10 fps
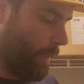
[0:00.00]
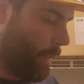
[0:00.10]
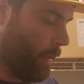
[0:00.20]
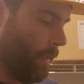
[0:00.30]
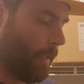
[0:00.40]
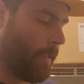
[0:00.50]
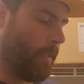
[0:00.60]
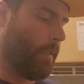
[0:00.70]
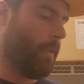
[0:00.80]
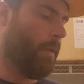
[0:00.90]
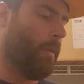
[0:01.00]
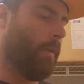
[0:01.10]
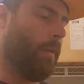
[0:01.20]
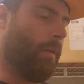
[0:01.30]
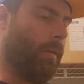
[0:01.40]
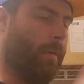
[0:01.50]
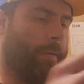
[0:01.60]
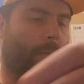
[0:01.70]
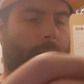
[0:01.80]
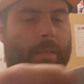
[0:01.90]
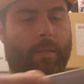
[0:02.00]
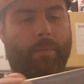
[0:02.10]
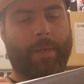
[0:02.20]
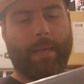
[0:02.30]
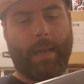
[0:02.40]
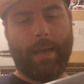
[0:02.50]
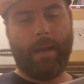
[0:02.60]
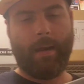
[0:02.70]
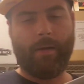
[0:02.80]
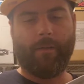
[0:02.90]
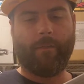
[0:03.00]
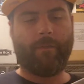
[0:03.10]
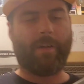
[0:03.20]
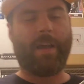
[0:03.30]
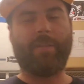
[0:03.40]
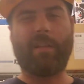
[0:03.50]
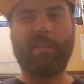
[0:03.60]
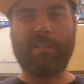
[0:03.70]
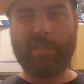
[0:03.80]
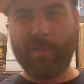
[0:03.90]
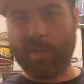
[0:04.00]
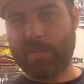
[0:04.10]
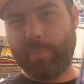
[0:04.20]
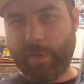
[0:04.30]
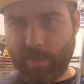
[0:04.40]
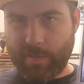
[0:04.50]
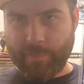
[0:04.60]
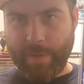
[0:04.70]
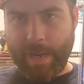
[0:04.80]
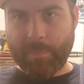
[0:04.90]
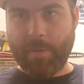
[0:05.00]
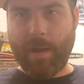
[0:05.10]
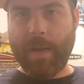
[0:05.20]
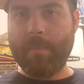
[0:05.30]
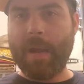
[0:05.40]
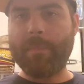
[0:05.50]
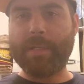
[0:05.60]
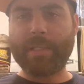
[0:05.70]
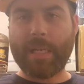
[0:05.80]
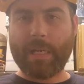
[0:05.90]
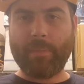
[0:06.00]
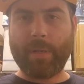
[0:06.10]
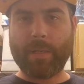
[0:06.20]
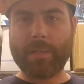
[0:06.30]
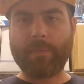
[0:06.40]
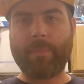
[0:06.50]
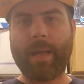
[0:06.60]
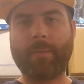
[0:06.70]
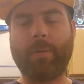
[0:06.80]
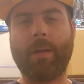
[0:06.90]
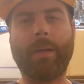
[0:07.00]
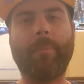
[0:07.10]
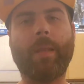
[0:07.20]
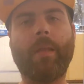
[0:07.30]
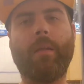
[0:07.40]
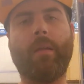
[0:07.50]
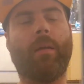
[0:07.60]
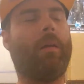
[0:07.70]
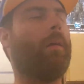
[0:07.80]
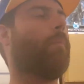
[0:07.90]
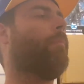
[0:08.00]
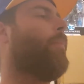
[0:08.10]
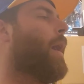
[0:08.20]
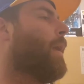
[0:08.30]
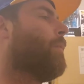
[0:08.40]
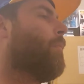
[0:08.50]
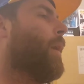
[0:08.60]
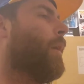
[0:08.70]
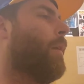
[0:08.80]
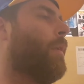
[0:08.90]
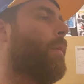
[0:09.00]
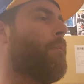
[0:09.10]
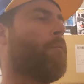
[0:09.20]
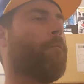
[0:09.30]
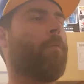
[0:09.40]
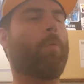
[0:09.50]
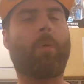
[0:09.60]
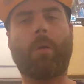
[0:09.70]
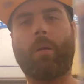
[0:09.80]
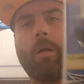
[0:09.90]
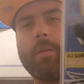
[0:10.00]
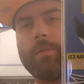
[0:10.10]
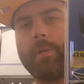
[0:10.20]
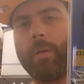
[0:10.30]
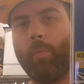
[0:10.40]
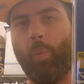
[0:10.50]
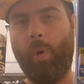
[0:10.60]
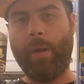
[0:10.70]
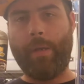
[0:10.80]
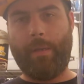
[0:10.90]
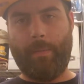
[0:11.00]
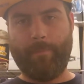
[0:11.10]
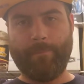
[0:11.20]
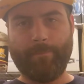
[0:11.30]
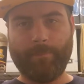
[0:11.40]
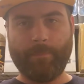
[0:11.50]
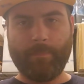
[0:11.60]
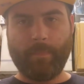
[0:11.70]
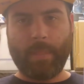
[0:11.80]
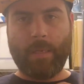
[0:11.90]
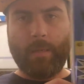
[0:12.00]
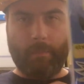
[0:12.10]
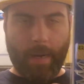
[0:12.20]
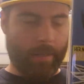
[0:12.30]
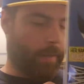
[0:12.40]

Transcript: the collection. Next up, we have, I think this is first appearance of Magpie, might be second appearance of Magpie. Batman 401. Minor